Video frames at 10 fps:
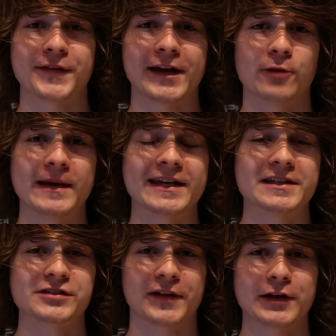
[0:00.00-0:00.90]
video, making
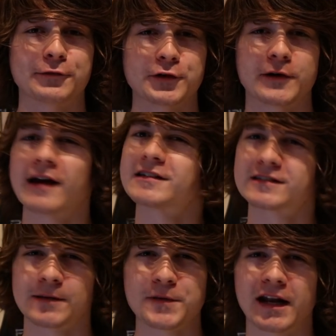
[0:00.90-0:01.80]
this video for you guys. It's
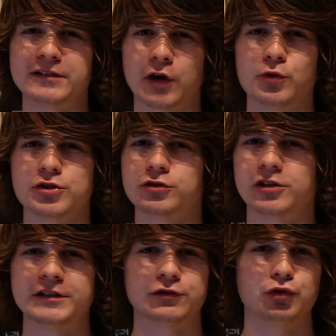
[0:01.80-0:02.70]
something I don't
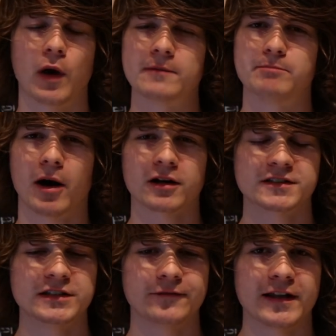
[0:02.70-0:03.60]
usually do
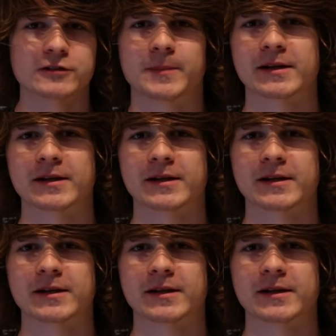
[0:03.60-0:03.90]
unboxing videos,